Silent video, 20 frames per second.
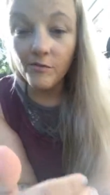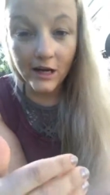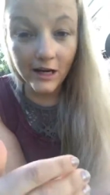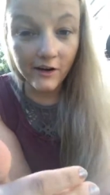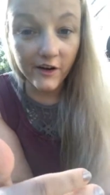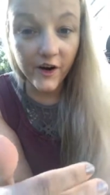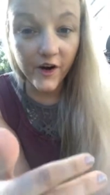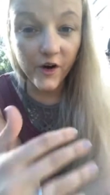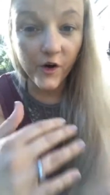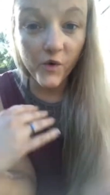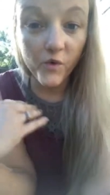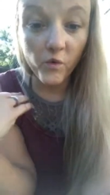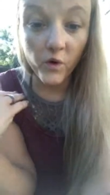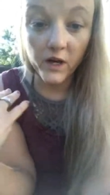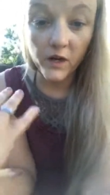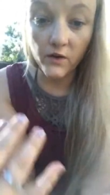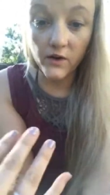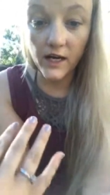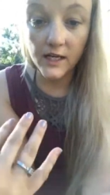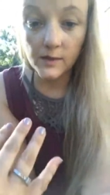me know
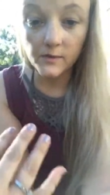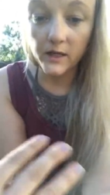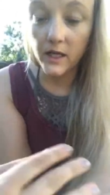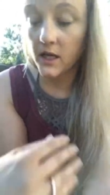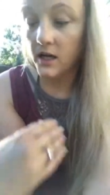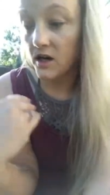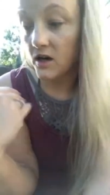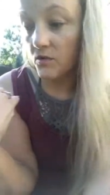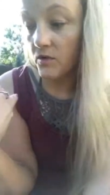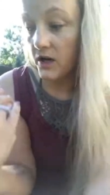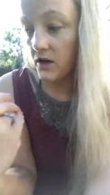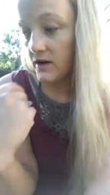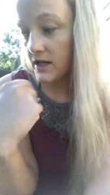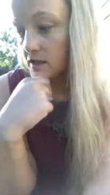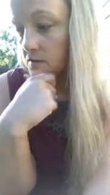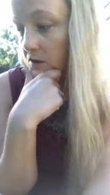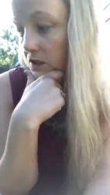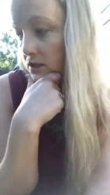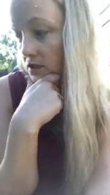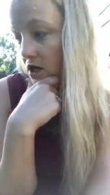what you guys want to hear, what you
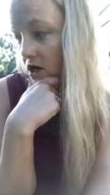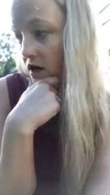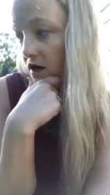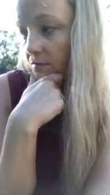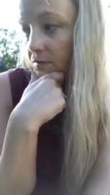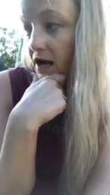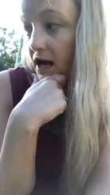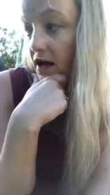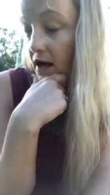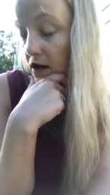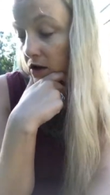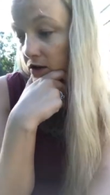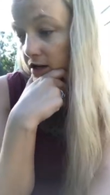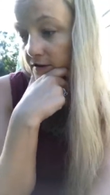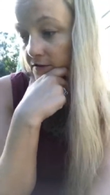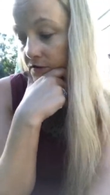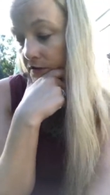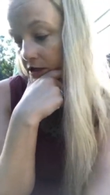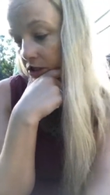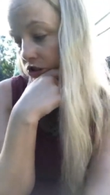guys want to talk about.
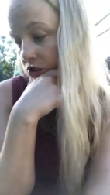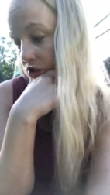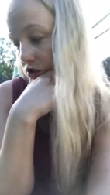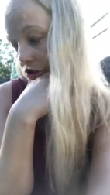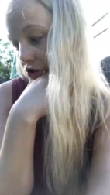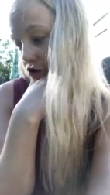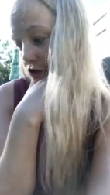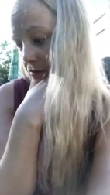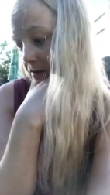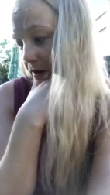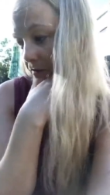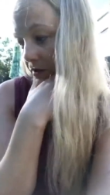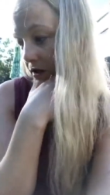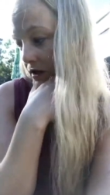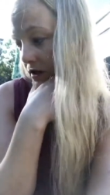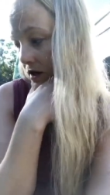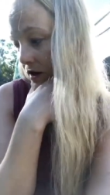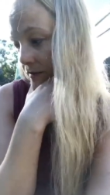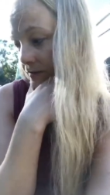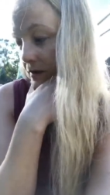If we should do
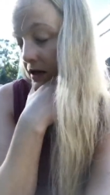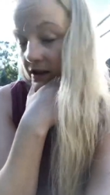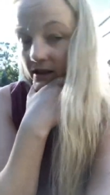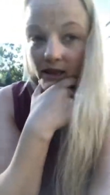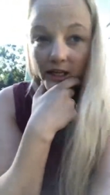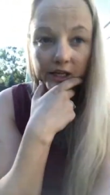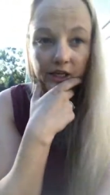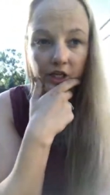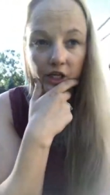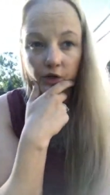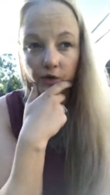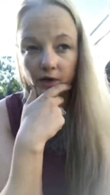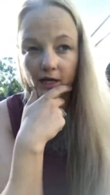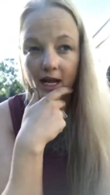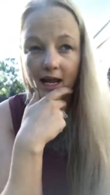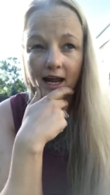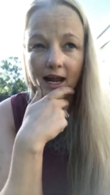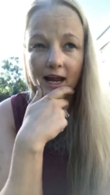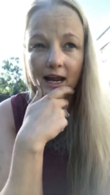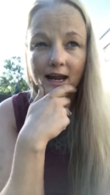maybe a monthly Q and
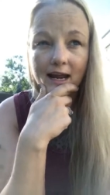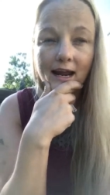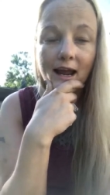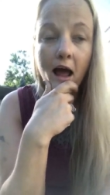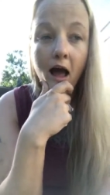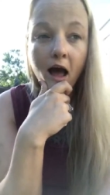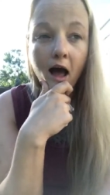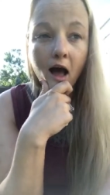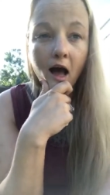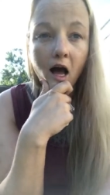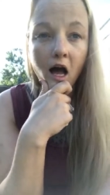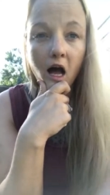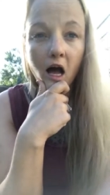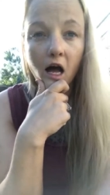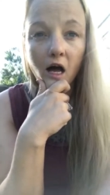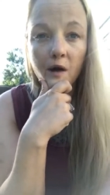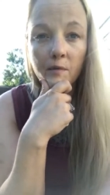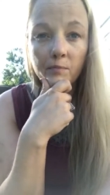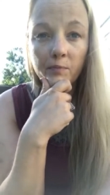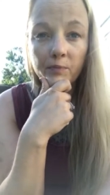A,
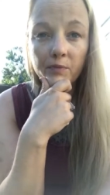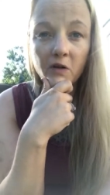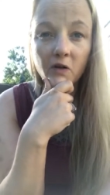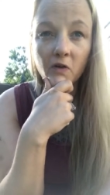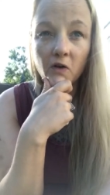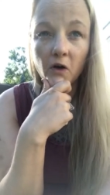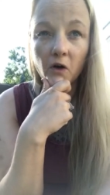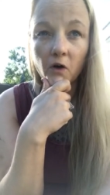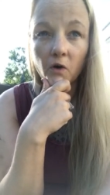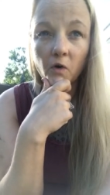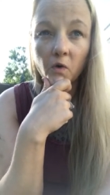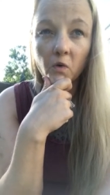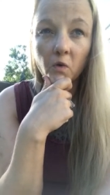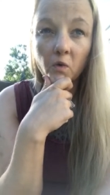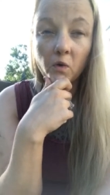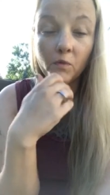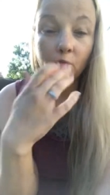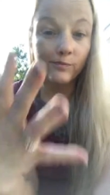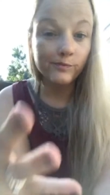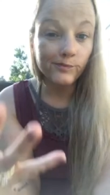um, you
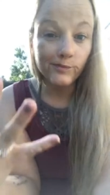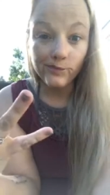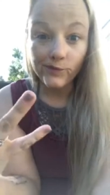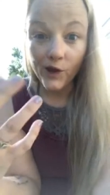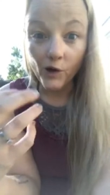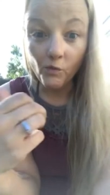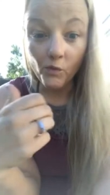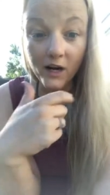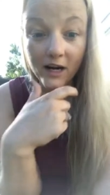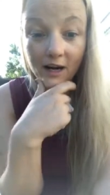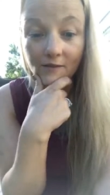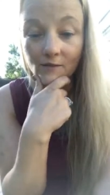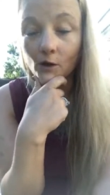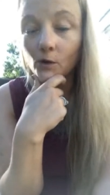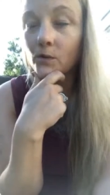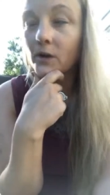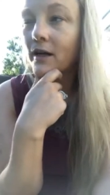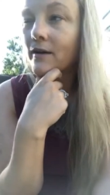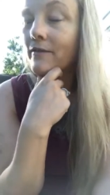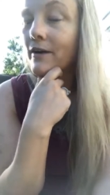know, whatever.
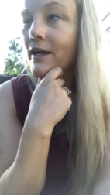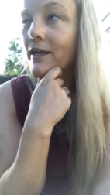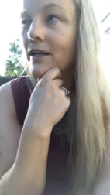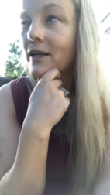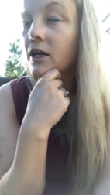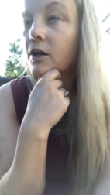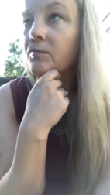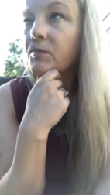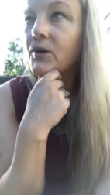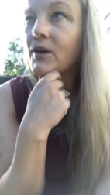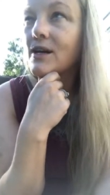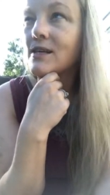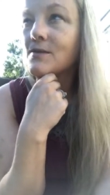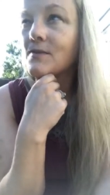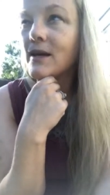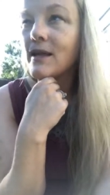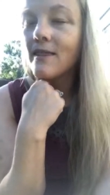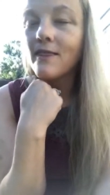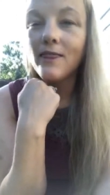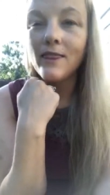Whatever I can help you guys
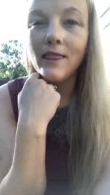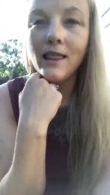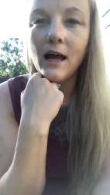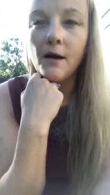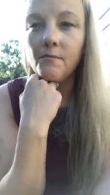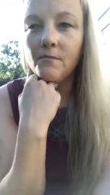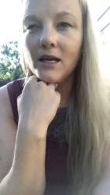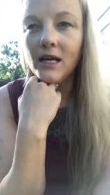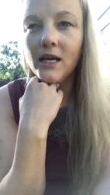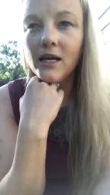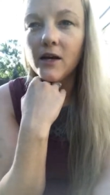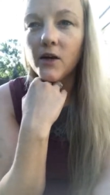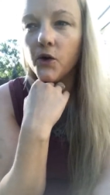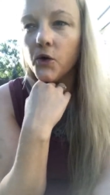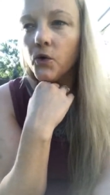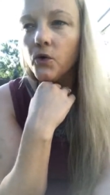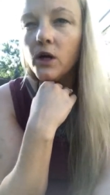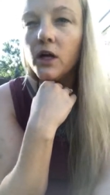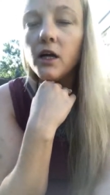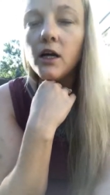with, let me
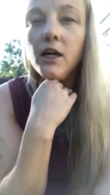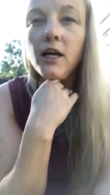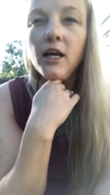know